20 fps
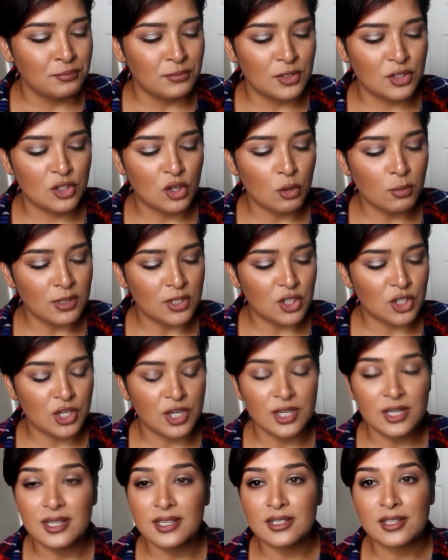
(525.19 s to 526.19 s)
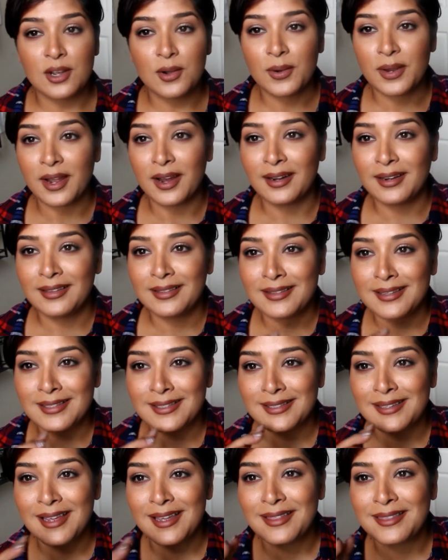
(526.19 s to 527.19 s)
so much goodness going on in this
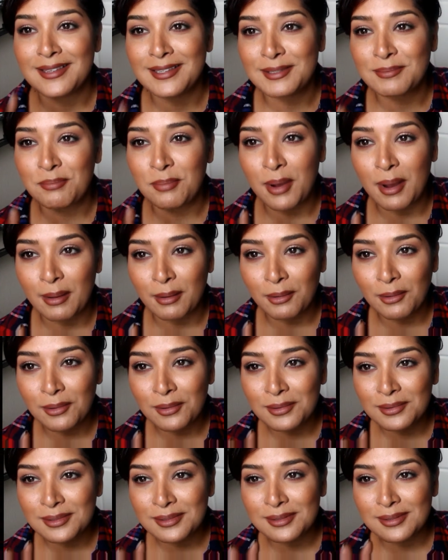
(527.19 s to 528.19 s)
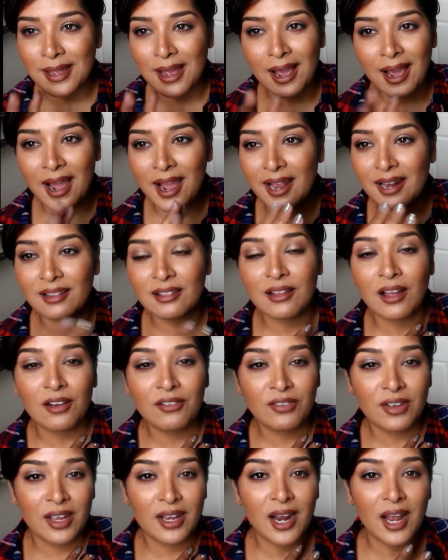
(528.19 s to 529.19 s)
in this bottle. I
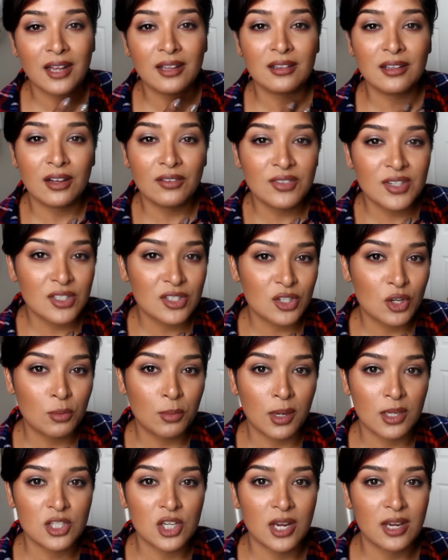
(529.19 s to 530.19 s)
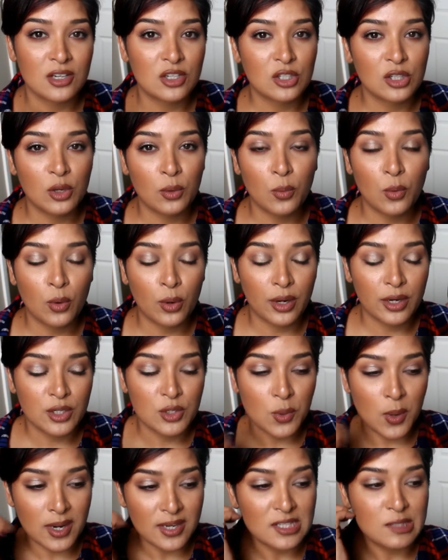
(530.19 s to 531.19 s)
love it. I loved it so much. I actually wore it
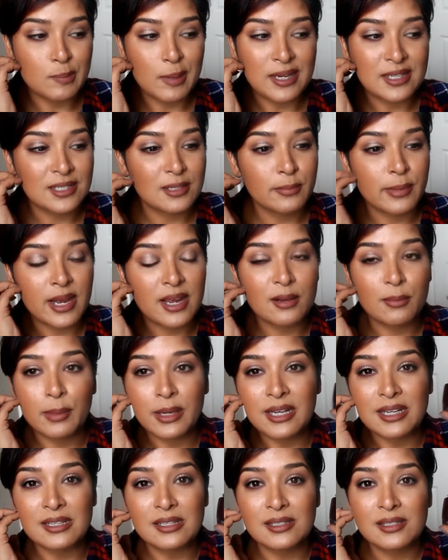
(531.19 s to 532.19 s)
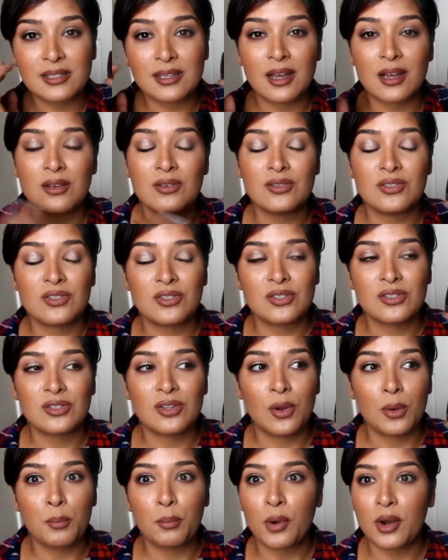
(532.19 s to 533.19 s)
twice back to back because I was just
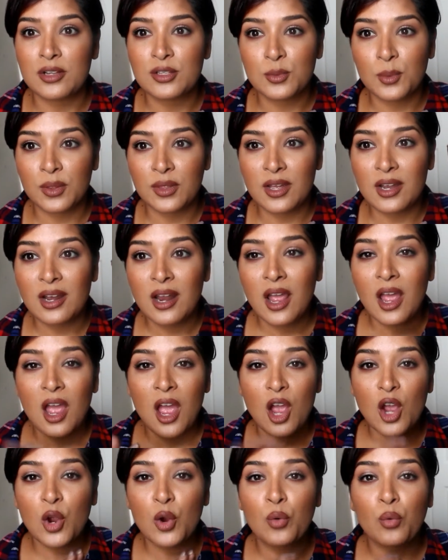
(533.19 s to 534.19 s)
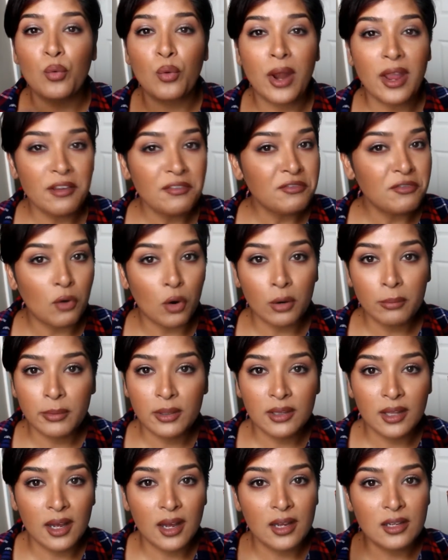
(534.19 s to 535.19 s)
so impressed with it. Great
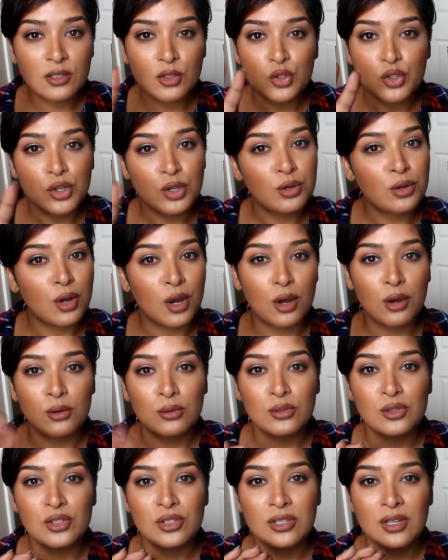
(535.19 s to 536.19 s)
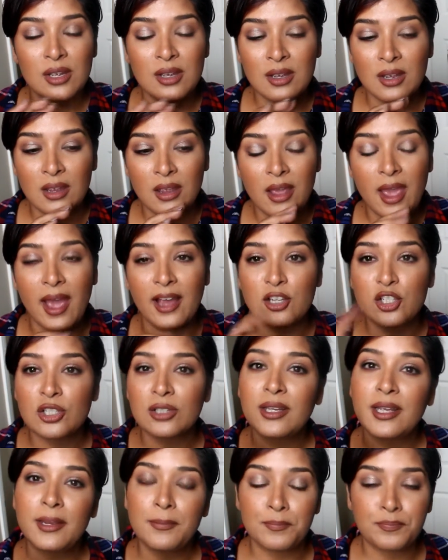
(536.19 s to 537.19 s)
formula, two coats.
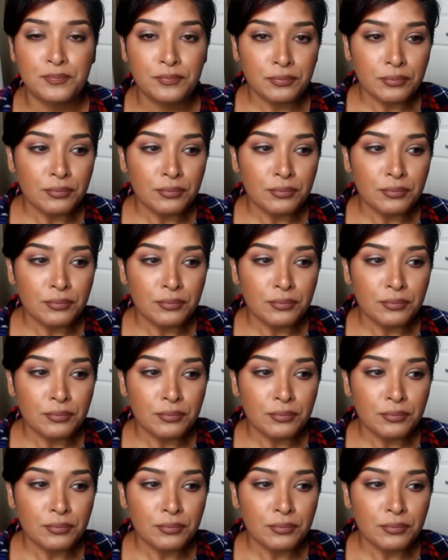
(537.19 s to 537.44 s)
Actually,